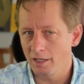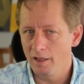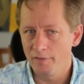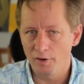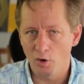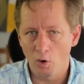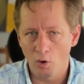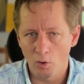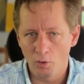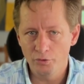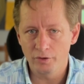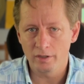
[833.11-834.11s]
that
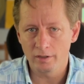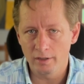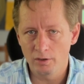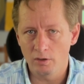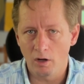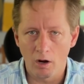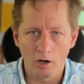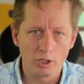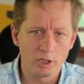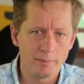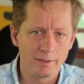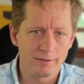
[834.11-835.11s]
holds a legal
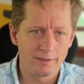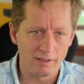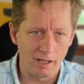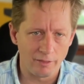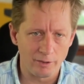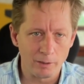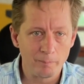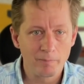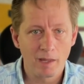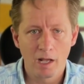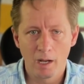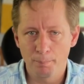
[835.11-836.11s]
argument together,
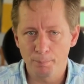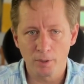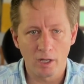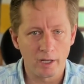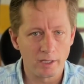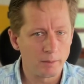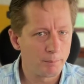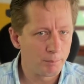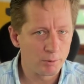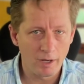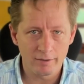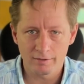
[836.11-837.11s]
applying
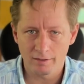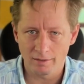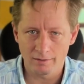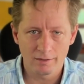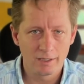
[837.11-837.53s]
precedent,